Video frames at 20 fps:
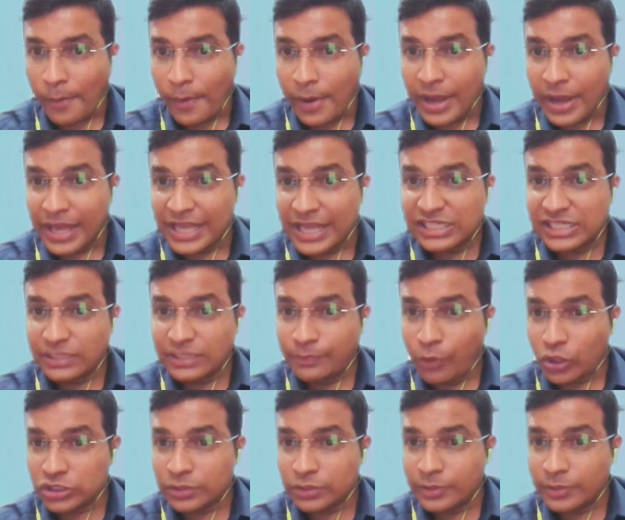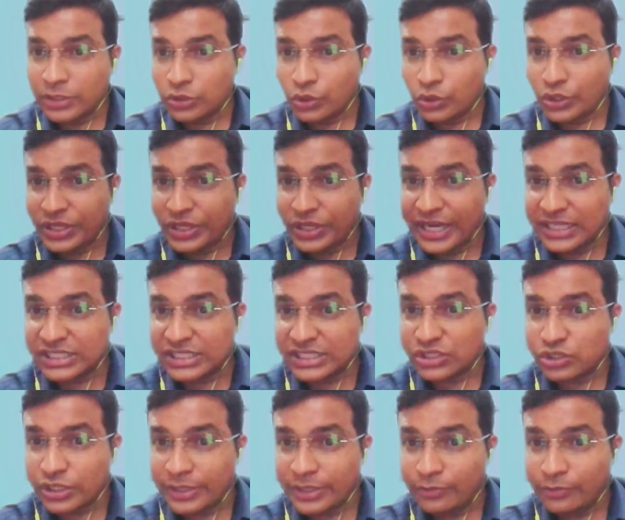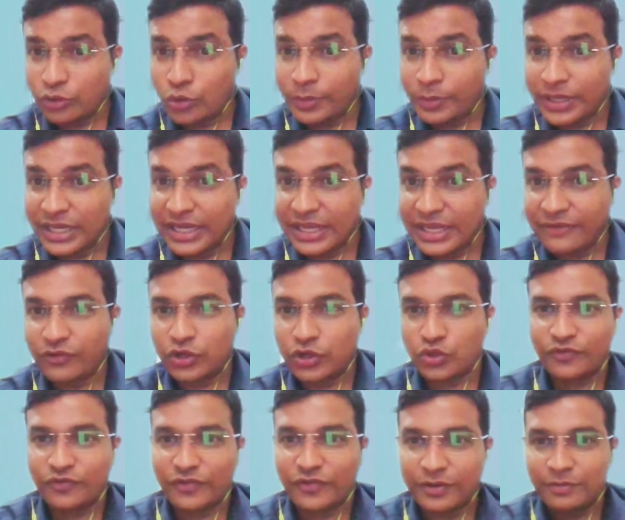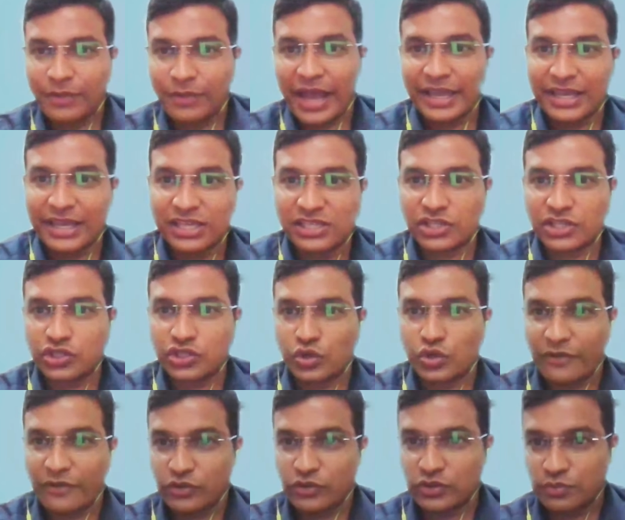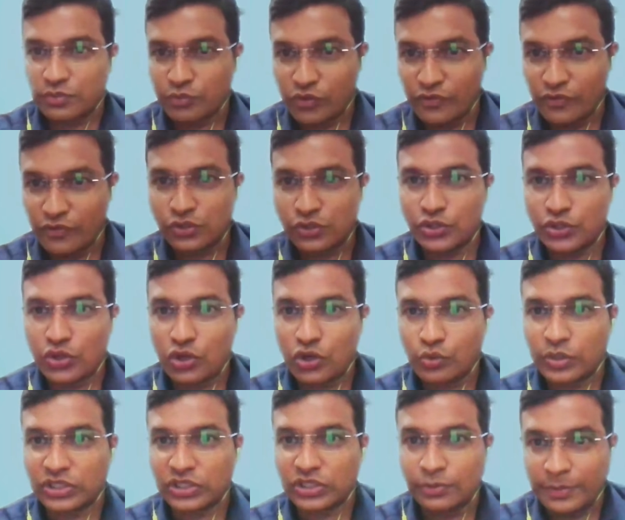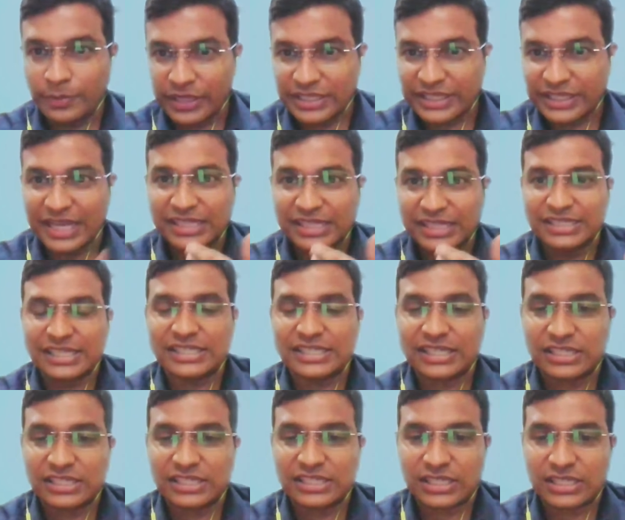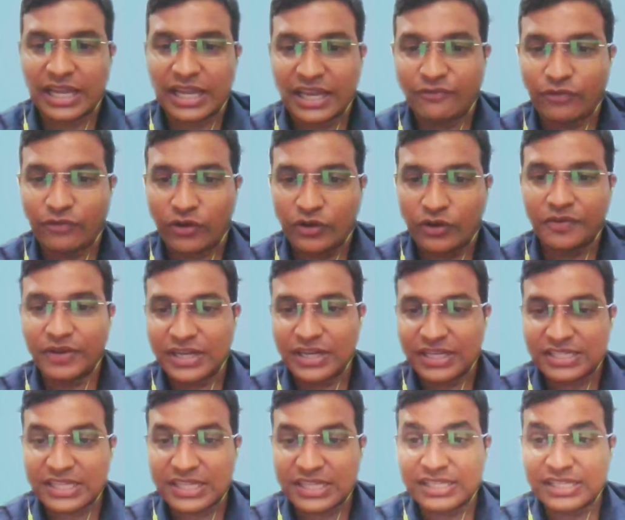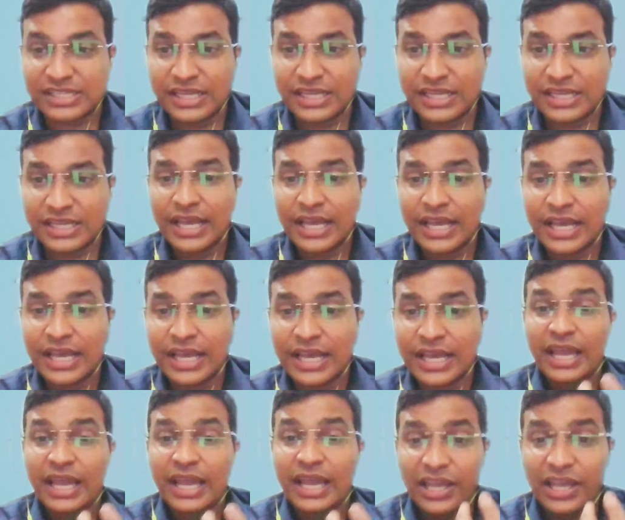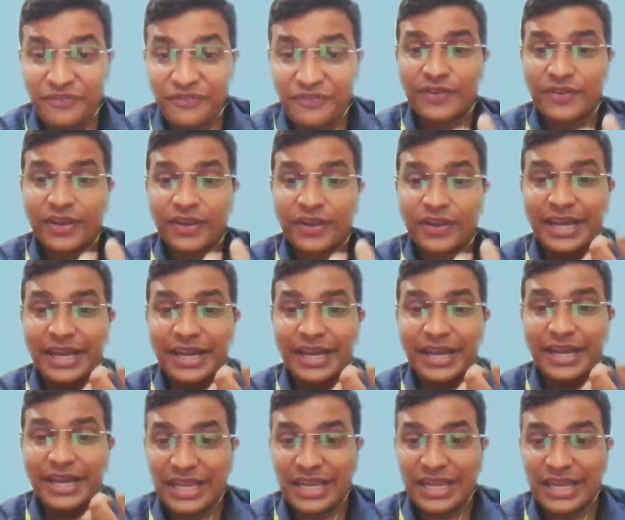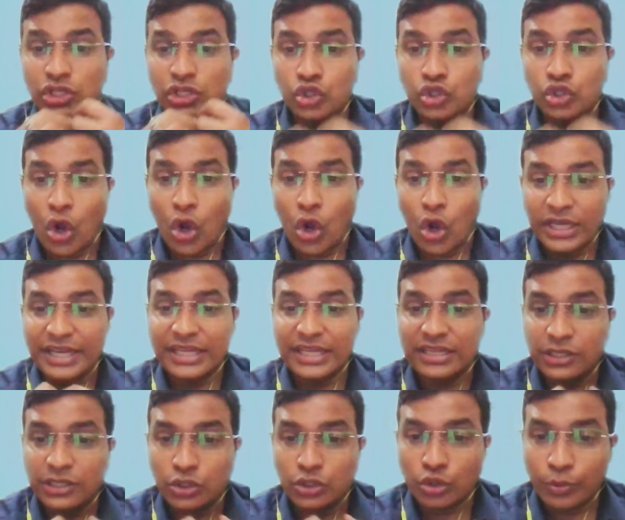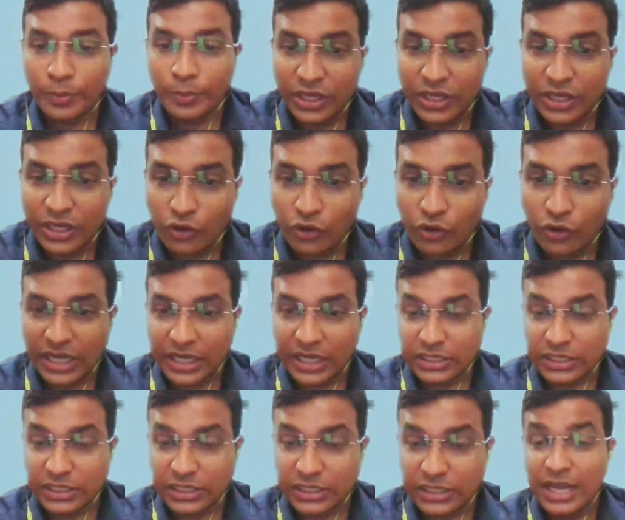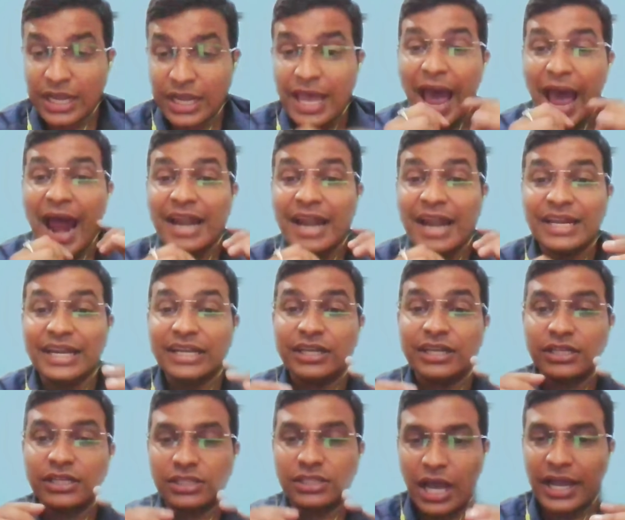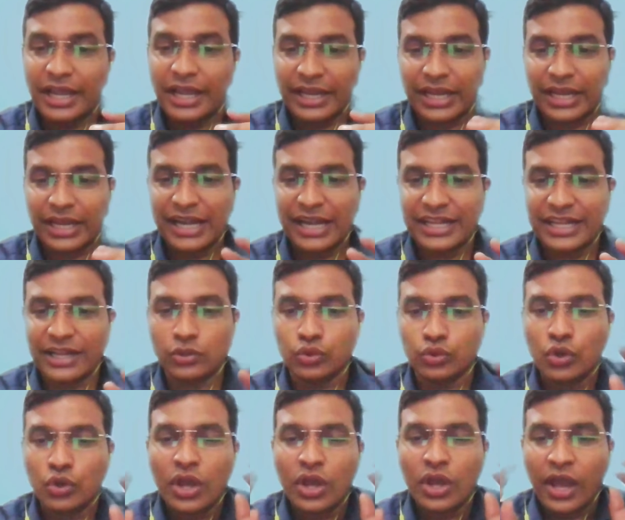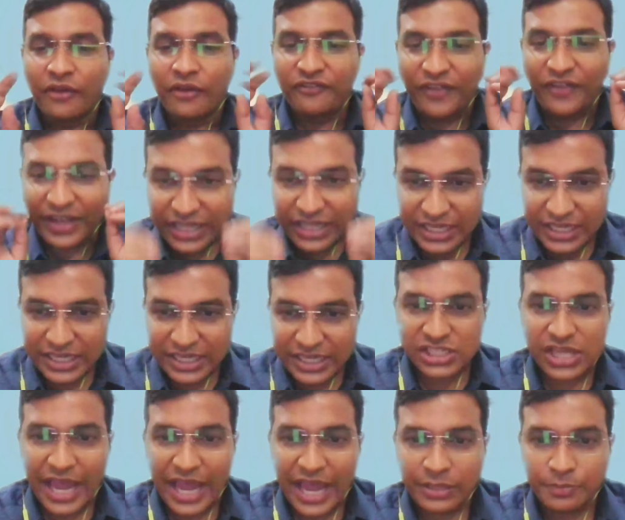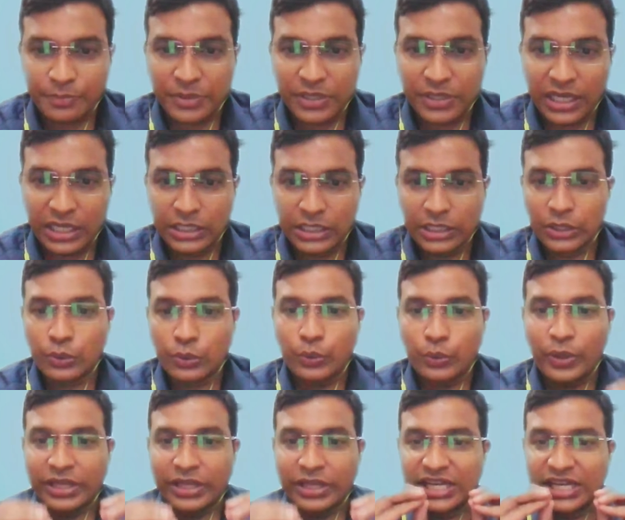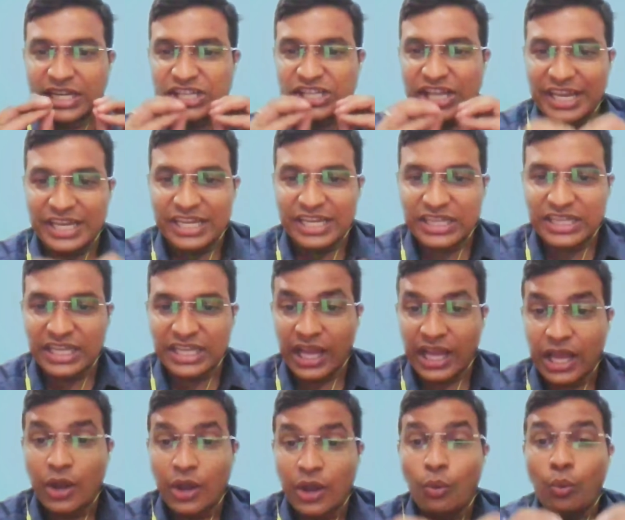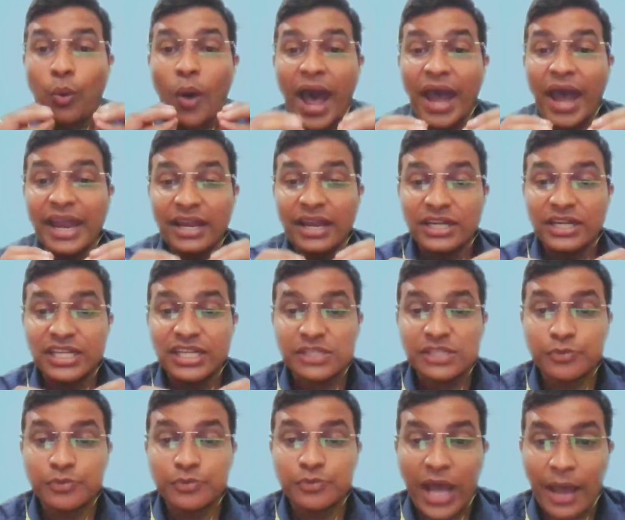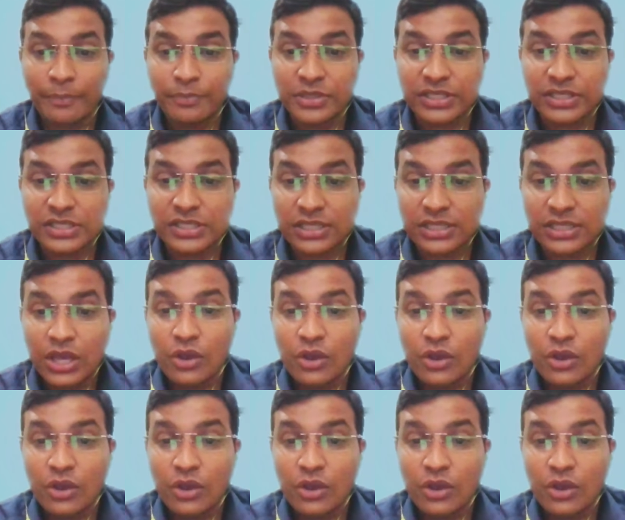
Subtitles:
Is it possible to create the same domain name for 2 firms? I guess, Kishore, I was moving to your question, but yes, this is again what we were discussing. If it is not in the domain of the other, and it is, again, I'll tell you, whether it's IPR, whether it's anything, why a dispute happens?